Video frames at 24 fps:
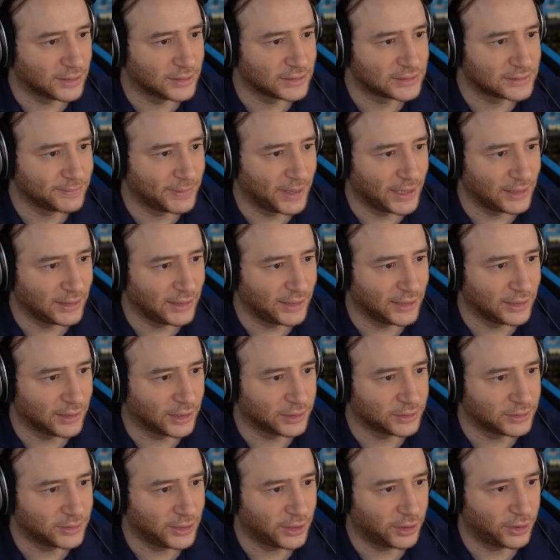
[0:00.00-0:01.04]
it's mainly in
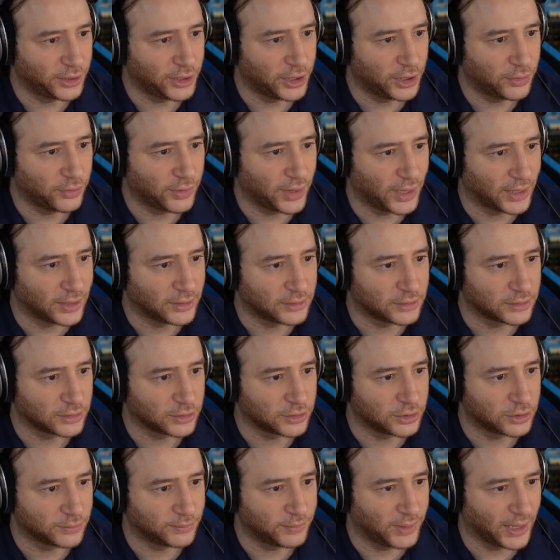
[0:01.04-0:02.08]
Ontario and
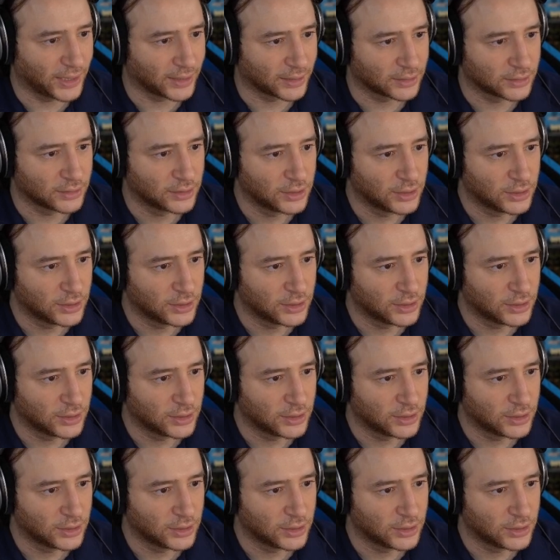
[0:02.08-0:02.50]
Quebec.